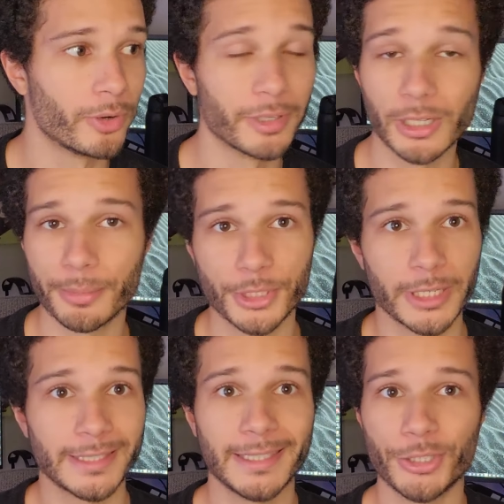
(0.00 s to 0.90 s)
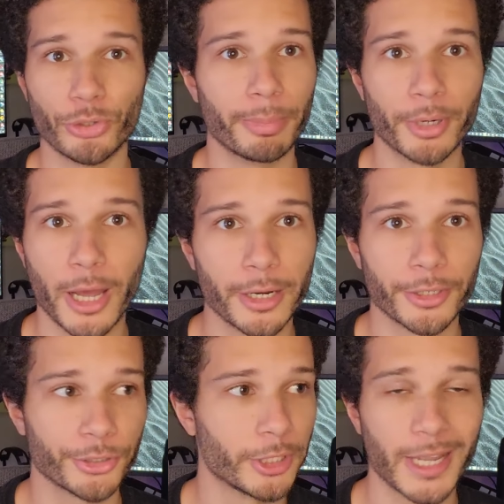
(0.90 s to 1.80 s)
whenever it comes to like digital
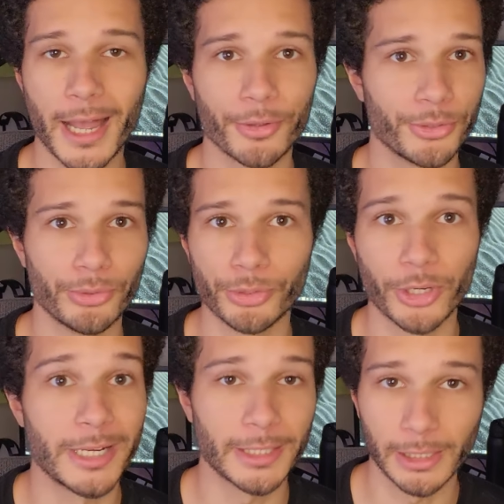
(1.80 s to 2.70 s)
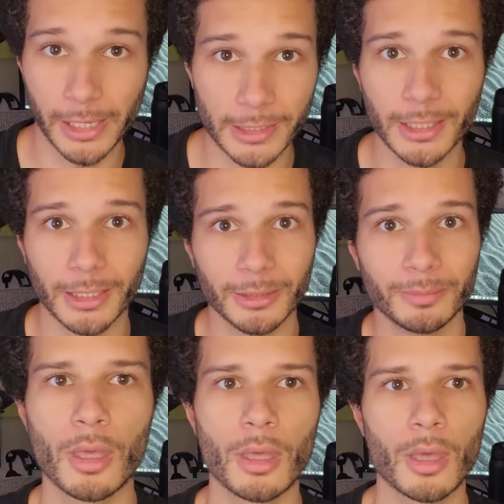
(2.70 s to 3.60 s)
products or like how-tos or anything like that.
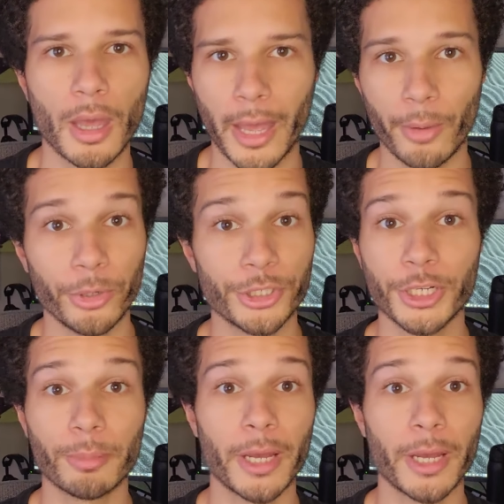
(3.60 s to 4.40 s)
I want to share